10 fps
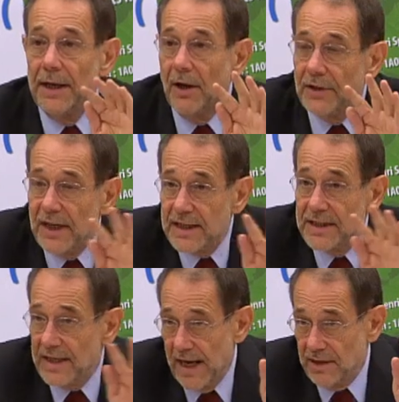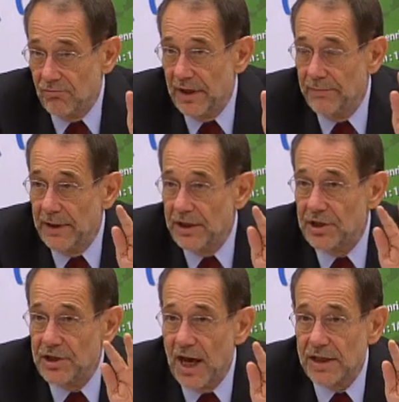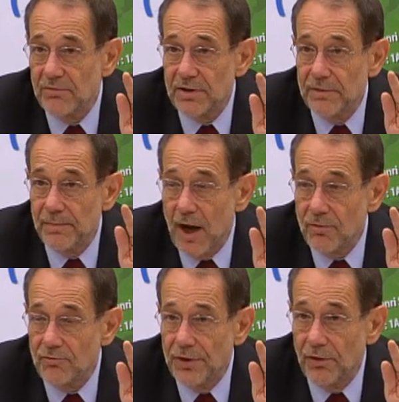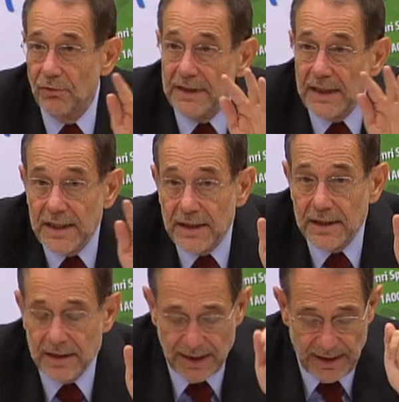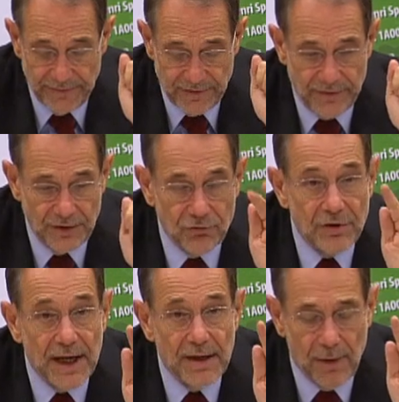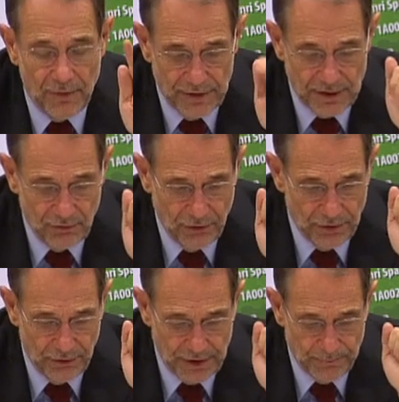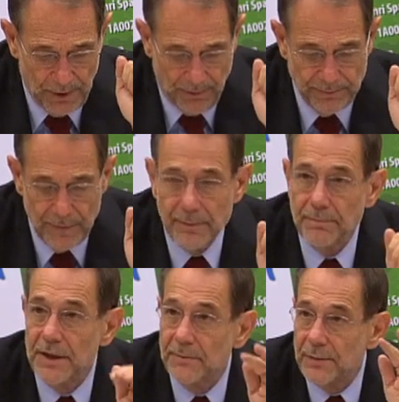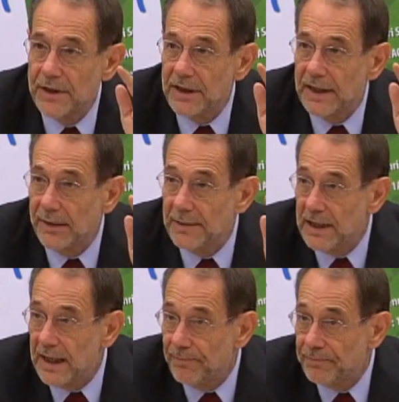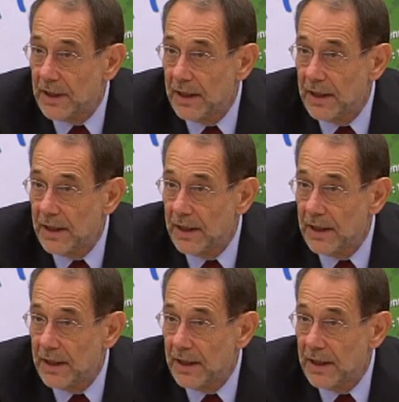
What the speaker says: Now, in the last days, we have been in touch with all the leaders that have something to say about the solution of this problem, being President Kabila,